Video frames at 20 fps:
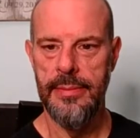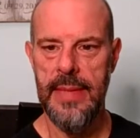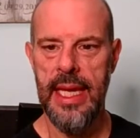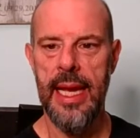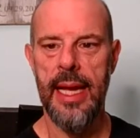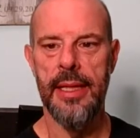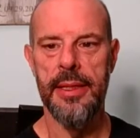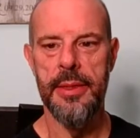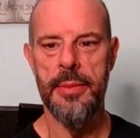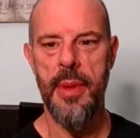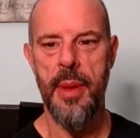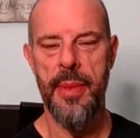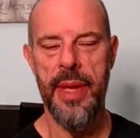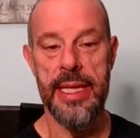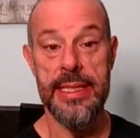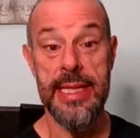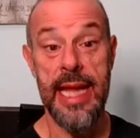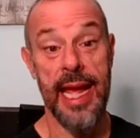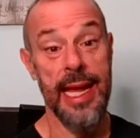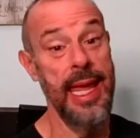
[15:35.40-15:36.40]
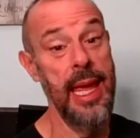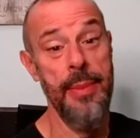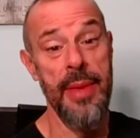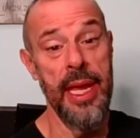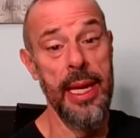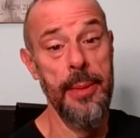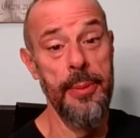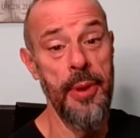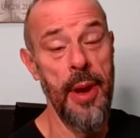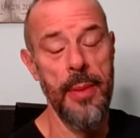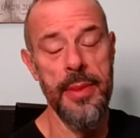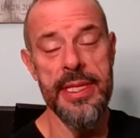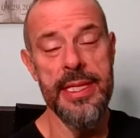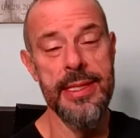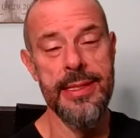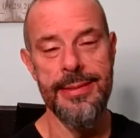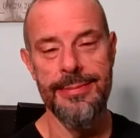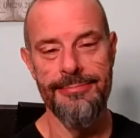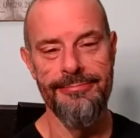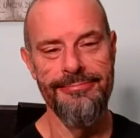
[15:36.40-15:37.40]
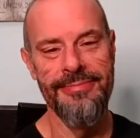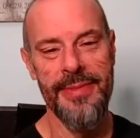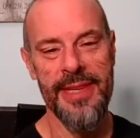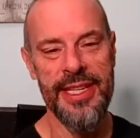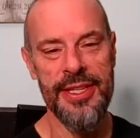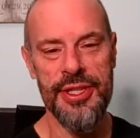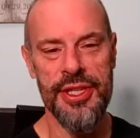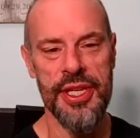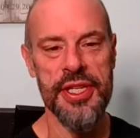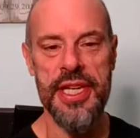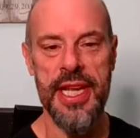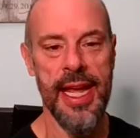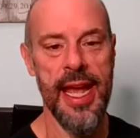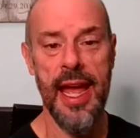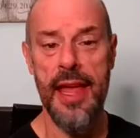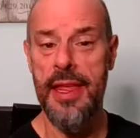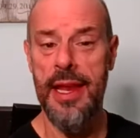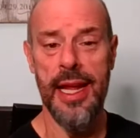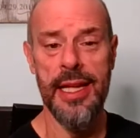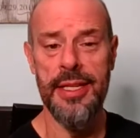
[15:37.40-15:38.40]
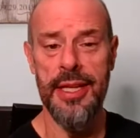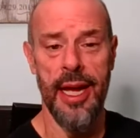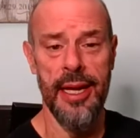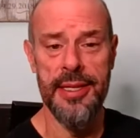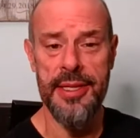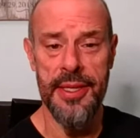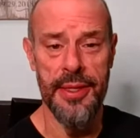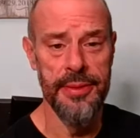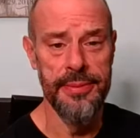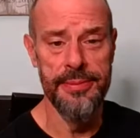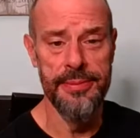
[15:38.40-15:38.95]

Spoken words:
Yeah, I'll do my best. I can't make any promises. He's just a guy that I talk to.